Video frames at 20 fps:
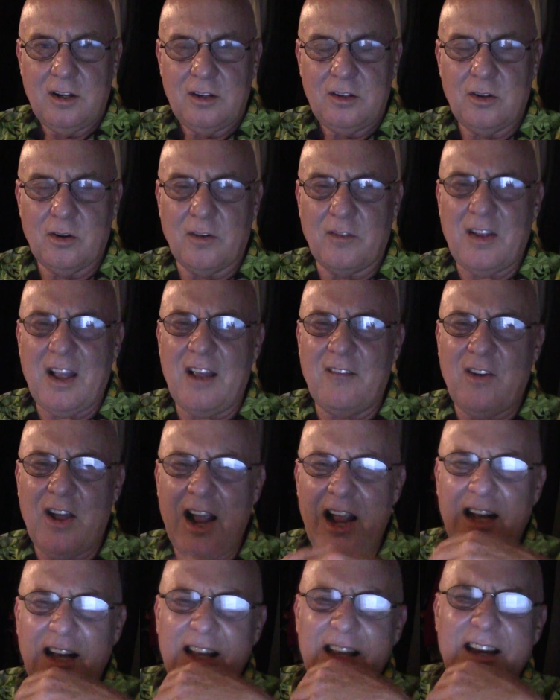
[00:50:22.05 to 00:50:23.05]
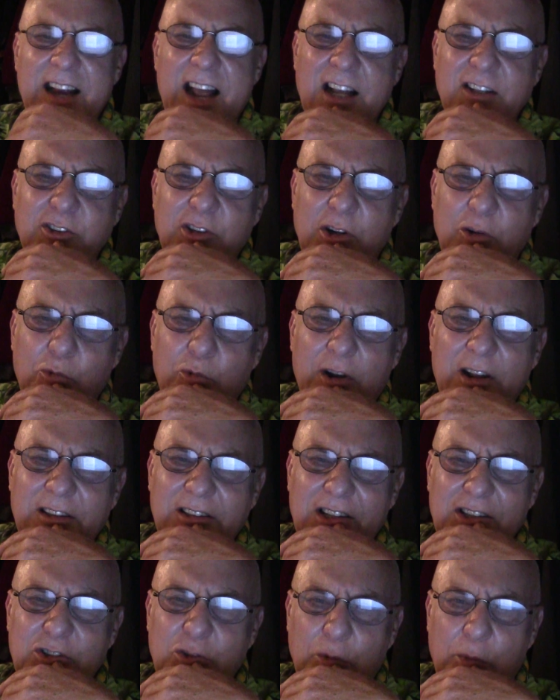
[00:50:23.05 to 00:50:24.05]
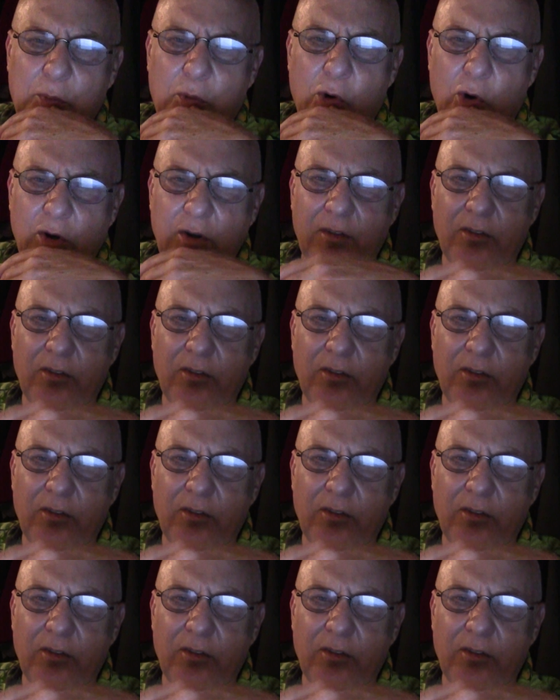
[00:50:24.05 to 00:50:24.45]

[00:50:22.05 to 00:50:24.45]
if Haley had actually read this report